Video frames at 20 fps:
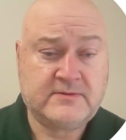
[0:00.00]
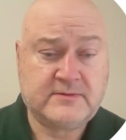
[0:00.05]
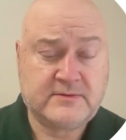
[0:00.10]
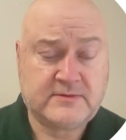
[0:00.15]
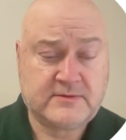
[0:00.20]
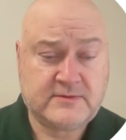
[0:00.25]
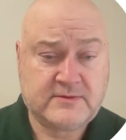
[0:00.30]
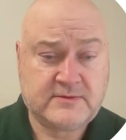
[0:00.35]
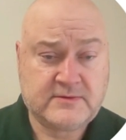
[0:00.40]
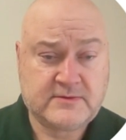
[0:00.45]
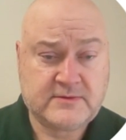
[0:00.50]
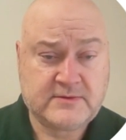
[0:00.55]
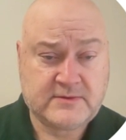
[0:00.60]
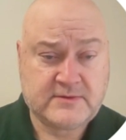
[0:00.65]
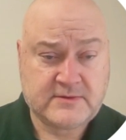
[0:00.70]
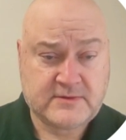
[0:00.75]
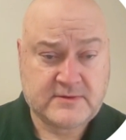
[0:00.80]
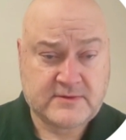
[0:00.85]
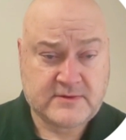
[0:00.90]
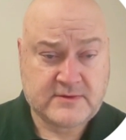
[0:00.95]

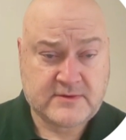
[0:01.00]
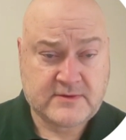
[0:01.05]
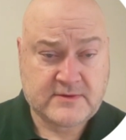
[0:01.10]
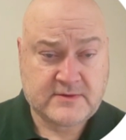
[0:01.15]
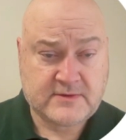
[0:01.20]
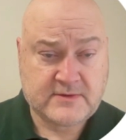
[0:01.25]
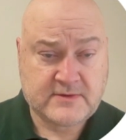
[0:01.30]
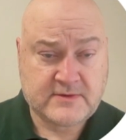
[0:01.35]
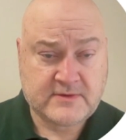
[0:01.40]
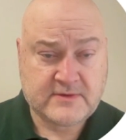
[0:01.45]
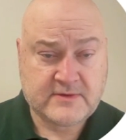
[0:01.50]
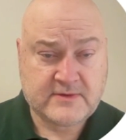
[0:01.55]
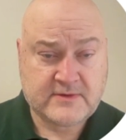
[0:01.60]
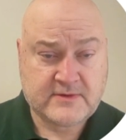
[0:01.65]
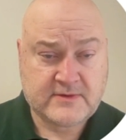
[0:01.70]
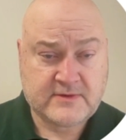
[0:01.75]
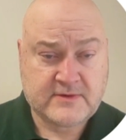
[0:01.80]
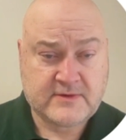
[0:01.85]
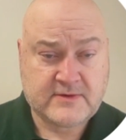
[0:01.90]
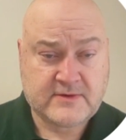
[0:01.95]

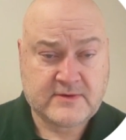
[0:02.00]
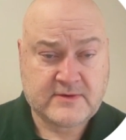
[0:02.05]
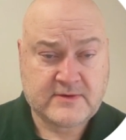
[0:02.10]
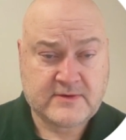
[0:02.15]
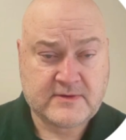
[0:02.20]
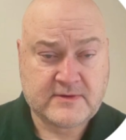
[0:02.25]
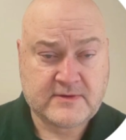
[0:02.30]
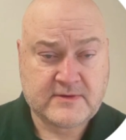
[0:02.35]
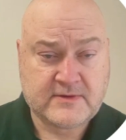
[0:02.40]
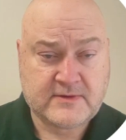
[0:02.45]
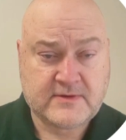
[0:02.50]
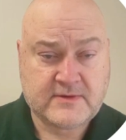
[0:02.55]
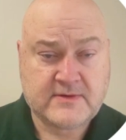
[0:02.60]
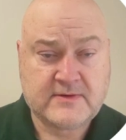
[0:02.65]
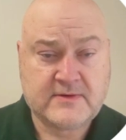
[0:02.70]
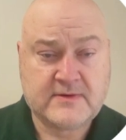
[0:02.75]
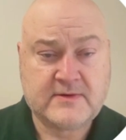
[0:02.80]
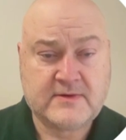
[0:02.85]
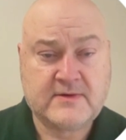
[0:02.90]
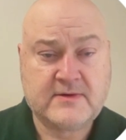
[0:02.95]

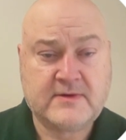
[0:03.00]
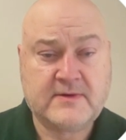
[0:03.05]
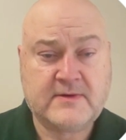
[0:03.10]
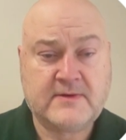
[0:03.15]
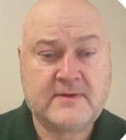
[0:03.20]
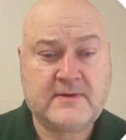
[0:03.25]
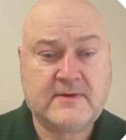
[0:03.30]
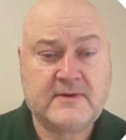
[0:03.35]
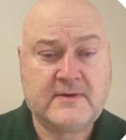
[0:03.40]
(silence)